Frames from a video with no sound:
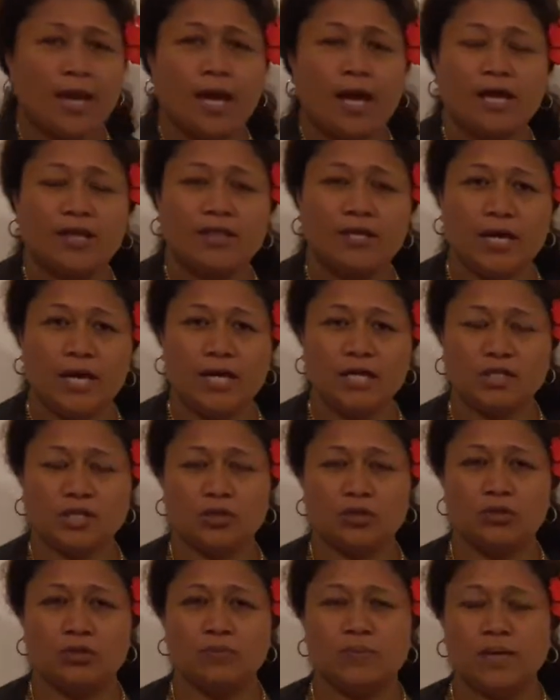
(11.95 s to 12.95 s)
And the
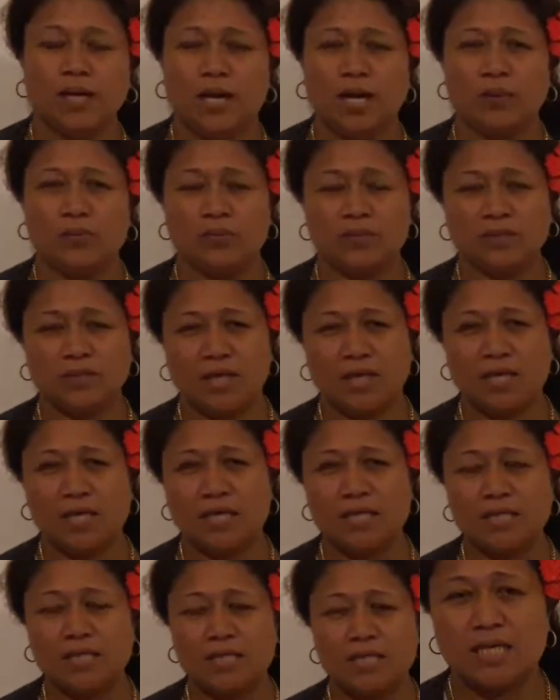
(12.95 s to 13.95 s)
age group that I will
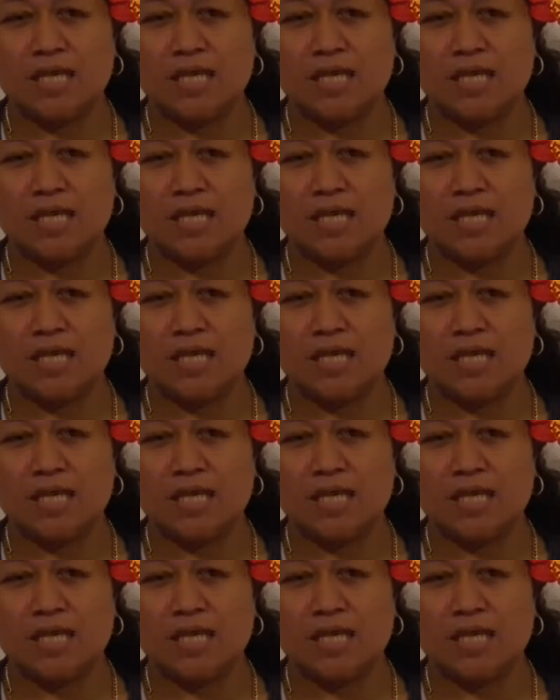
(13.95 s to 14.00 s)
target is